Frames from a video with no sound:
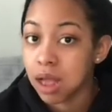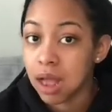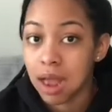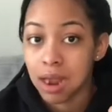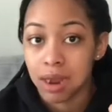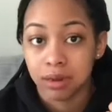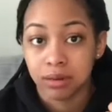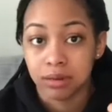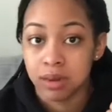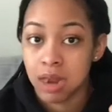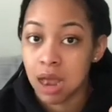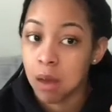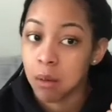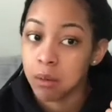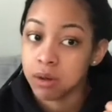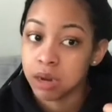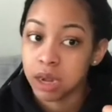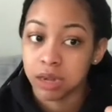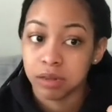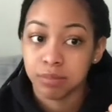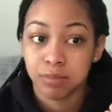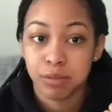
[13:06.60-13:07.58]
nowadays,
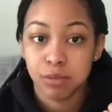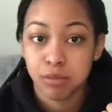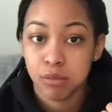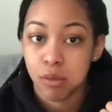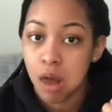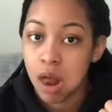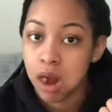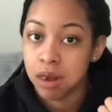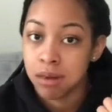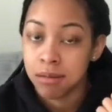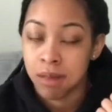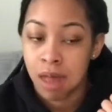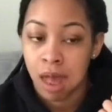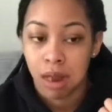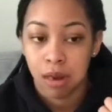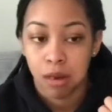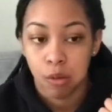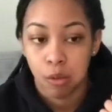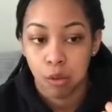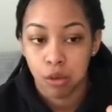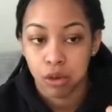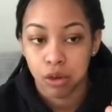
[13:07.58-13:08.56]
people are not
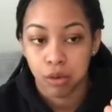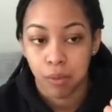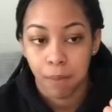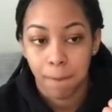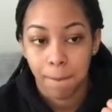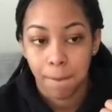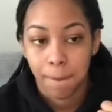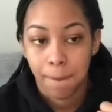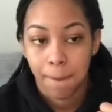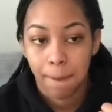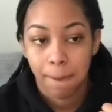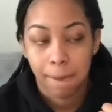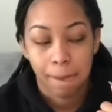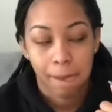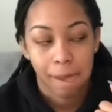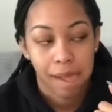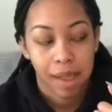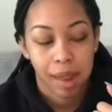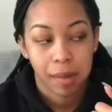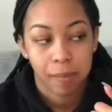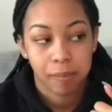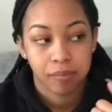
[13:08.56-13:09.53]
loyal. Like,
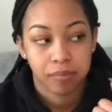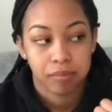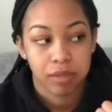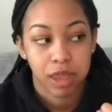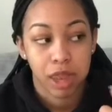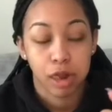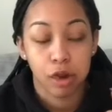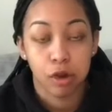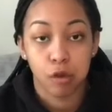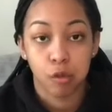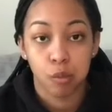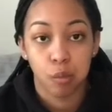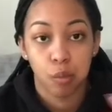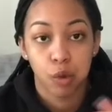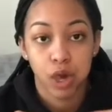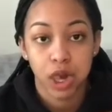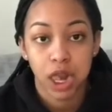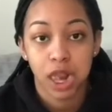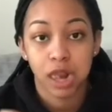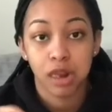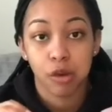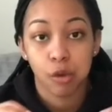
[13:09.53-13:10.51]
they
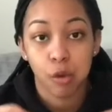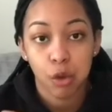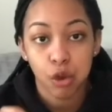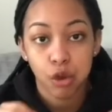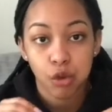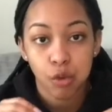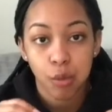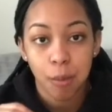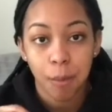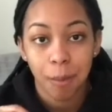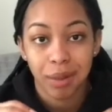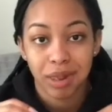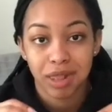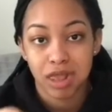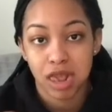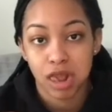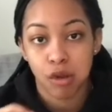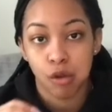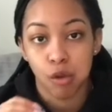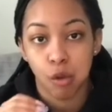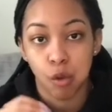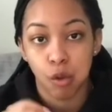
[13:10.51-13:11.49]
loyal, but they
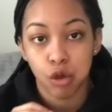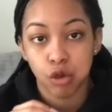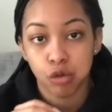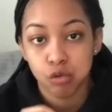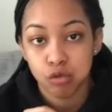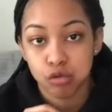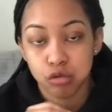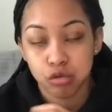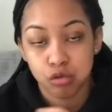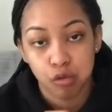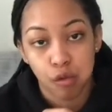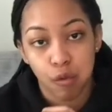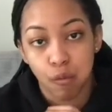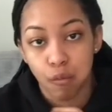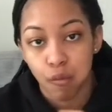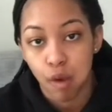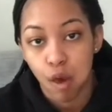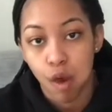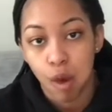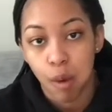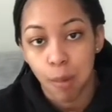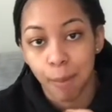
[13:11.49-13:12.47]
loyal to the
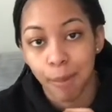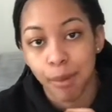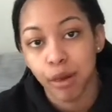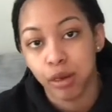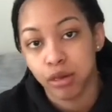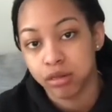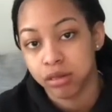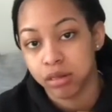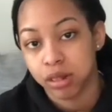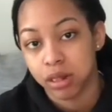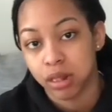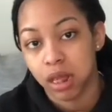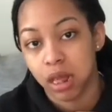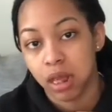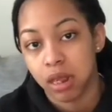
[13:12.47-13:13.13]
wrong person. Like,